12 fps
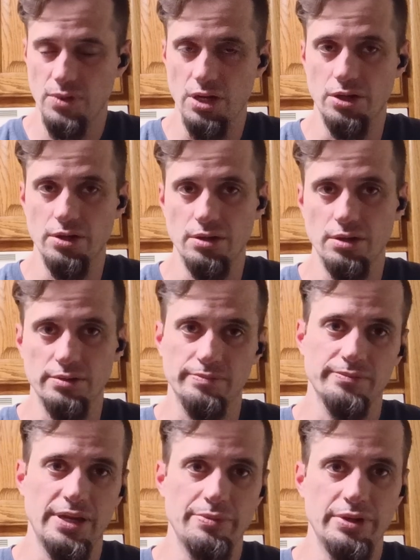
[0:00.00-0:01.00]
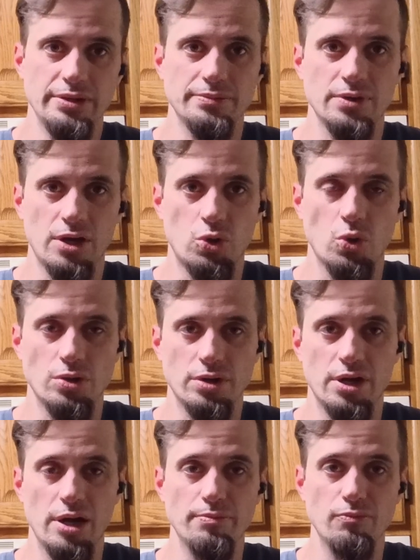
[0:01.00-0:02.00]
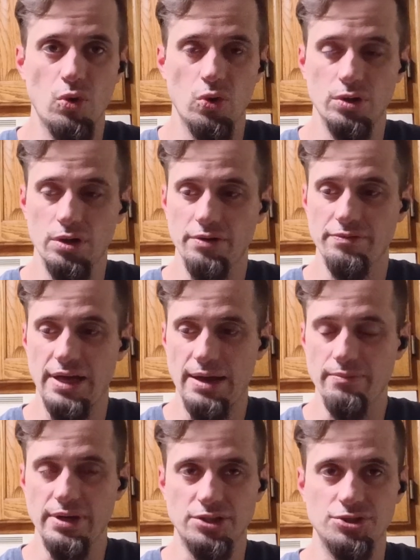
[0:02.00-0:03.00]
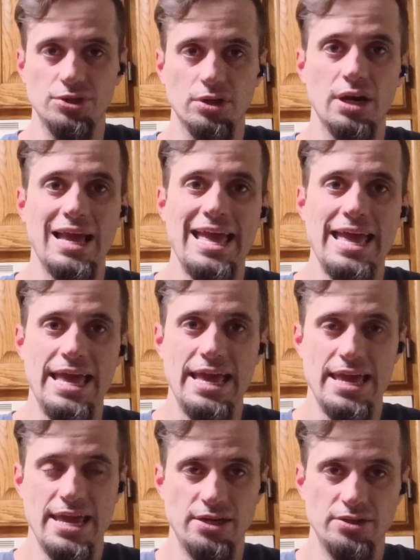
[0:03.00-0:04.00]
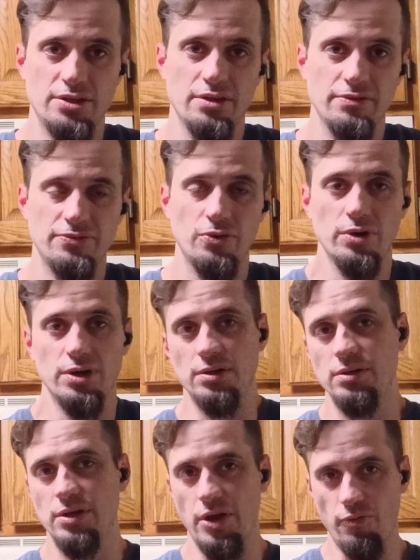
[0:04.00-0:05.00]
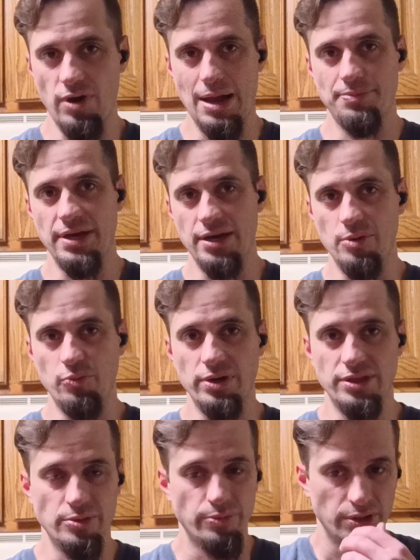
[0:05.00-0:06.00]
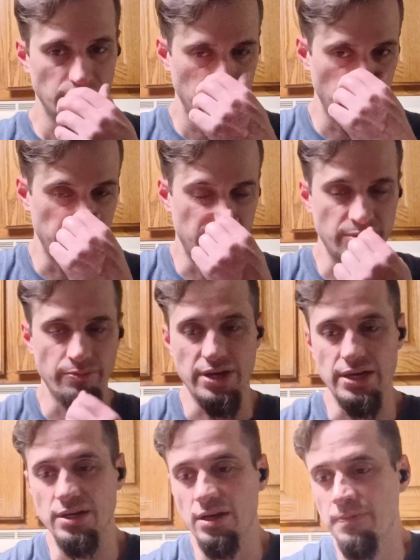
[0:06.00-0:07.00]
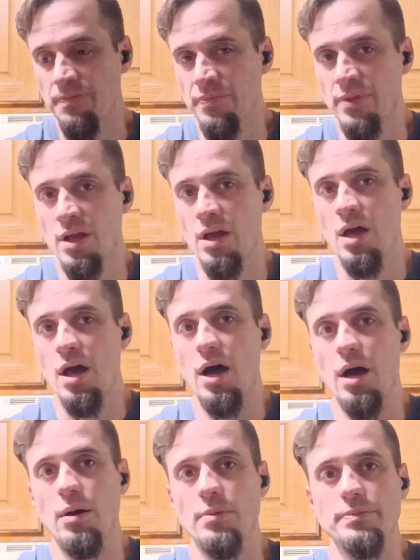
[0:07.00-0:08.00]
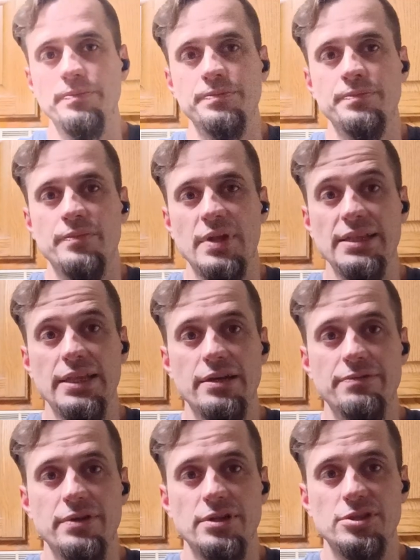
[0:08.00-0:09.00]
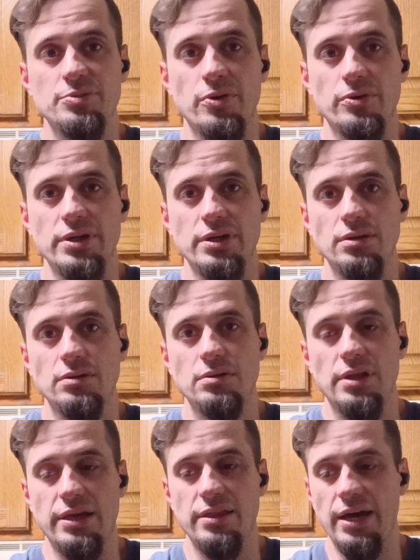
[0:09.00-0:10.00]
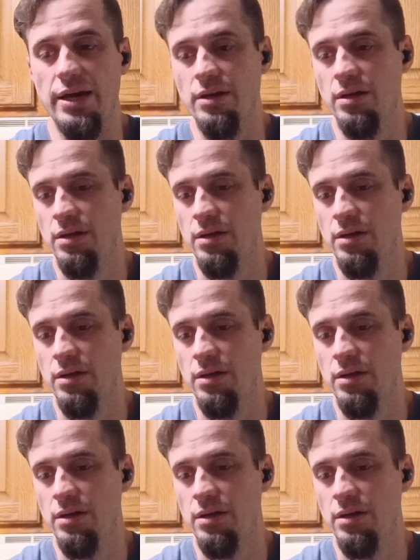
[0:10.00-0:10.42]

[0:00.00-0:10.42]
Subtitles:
a good, maybe a quarter cup more of that mixture into the foil and wrap that up with the meat, and let it finish smoking like that.